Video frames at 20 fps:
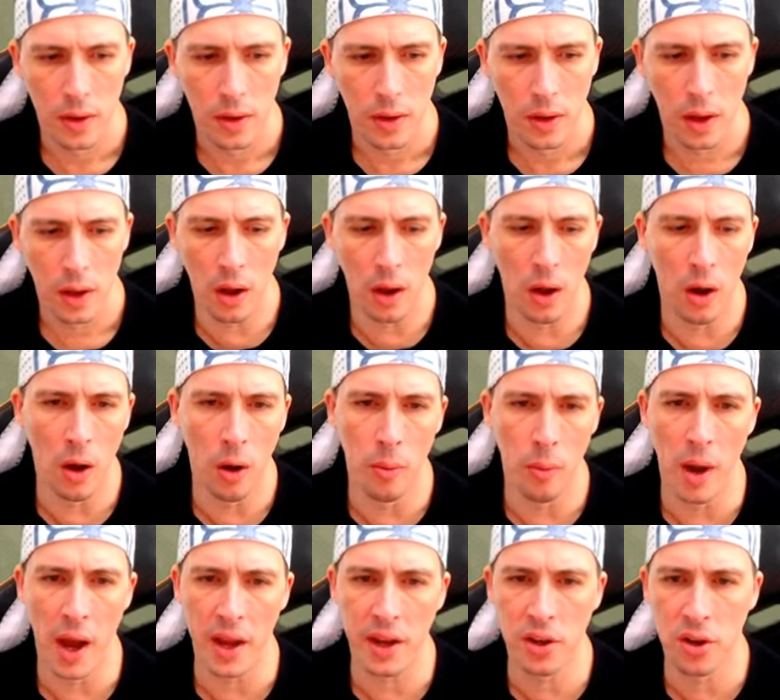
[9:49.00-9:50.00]
Oh
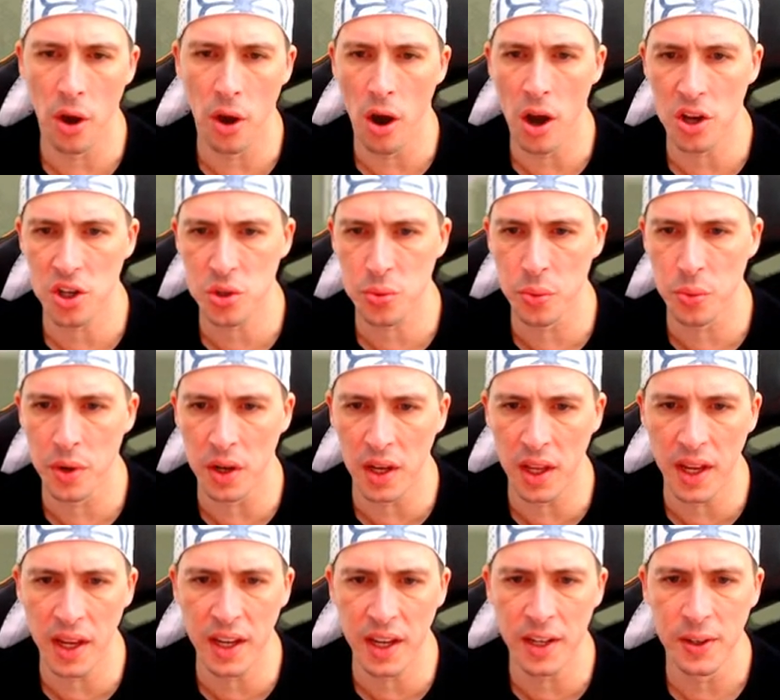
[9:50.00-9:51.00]
my gosh,
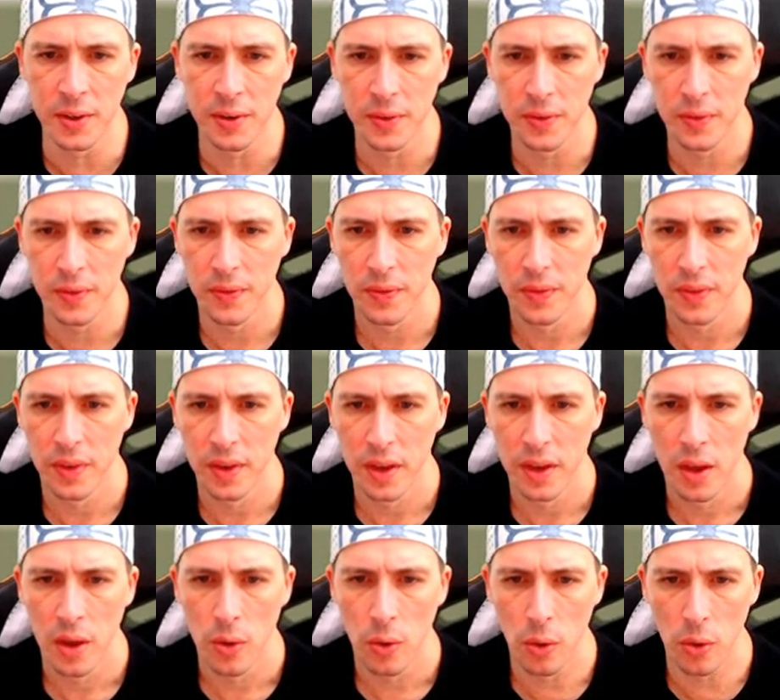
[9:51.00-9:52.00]
really?
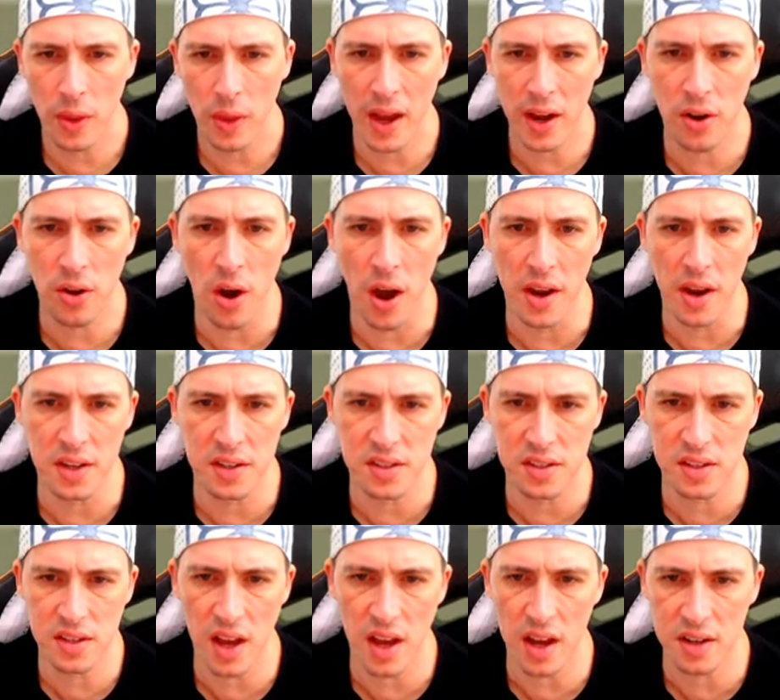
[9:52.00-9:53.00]
Well, that kind of
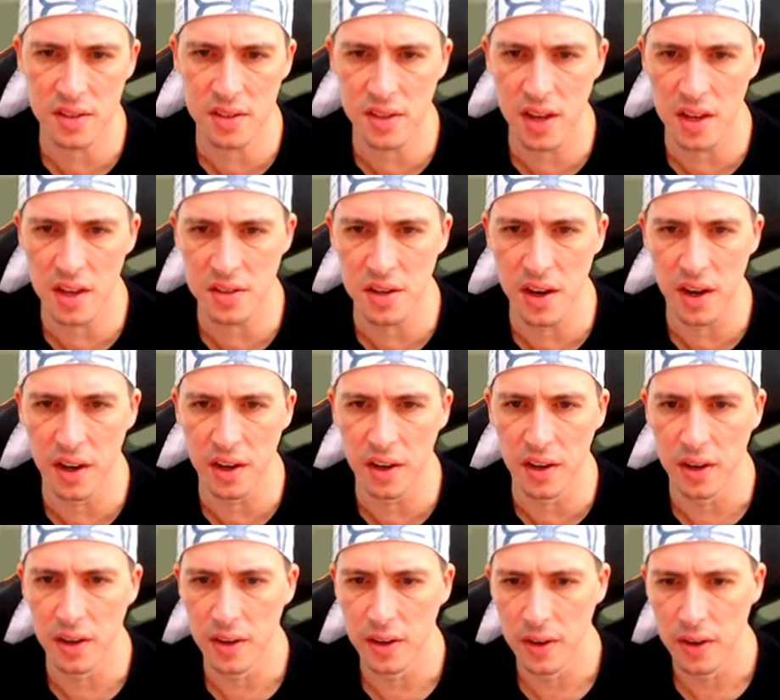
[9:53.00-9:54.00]
sucks, doesn't it?
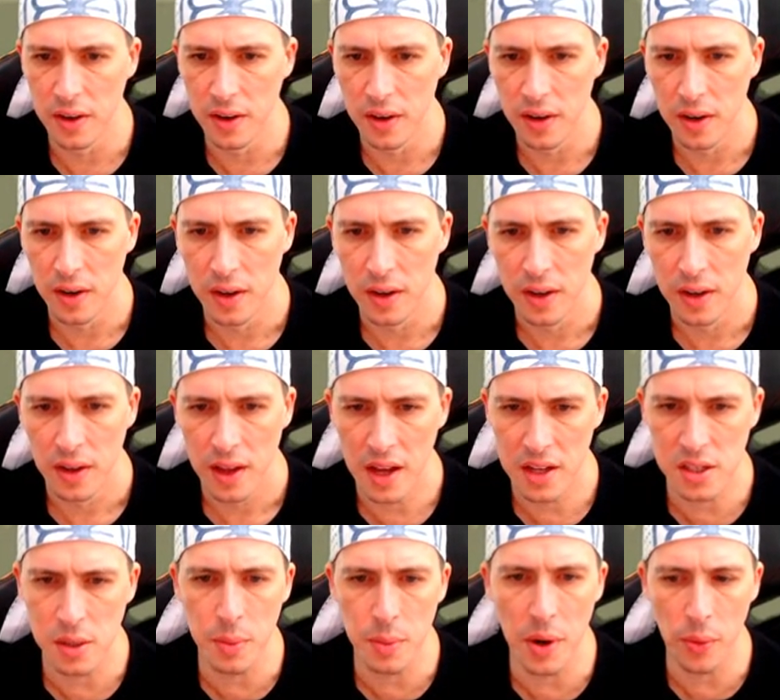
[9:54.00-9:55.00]

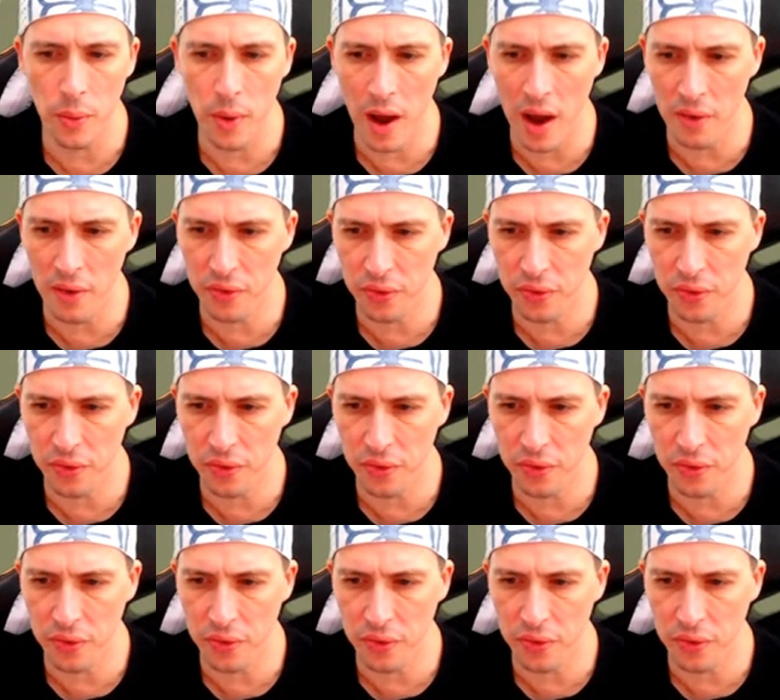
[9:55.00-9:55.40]
That's a bit rough.